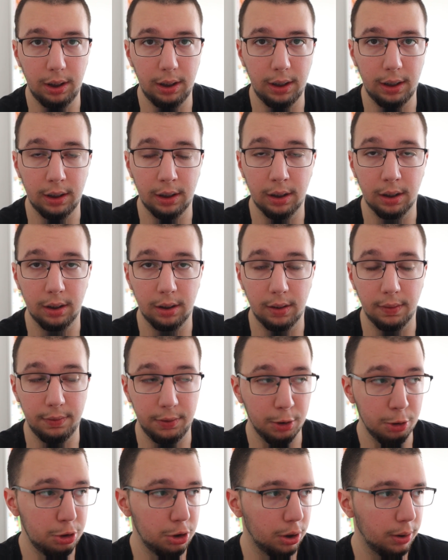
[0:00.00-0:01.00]
in the
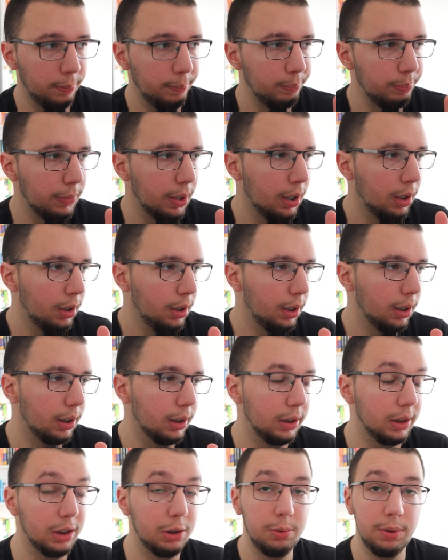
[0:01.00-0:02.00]
future. Uh,
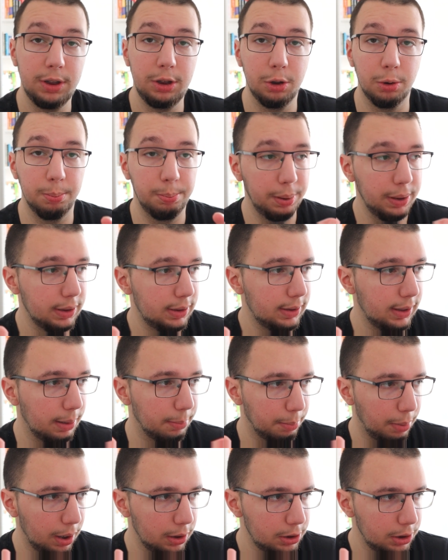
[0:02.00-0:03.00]
increase your bids
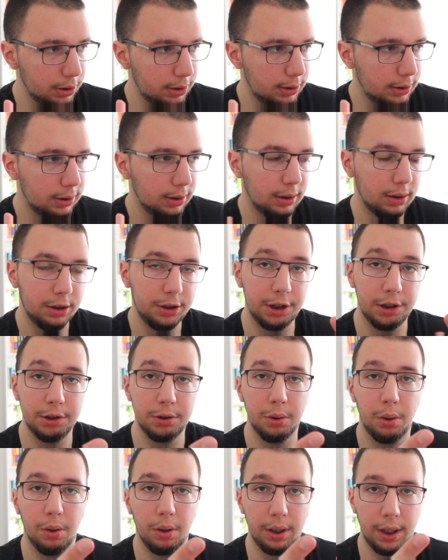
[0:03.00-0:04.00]
and budgets.
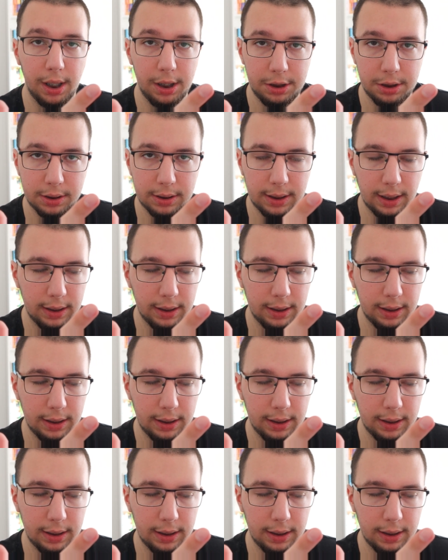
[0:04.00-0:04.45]
Change your location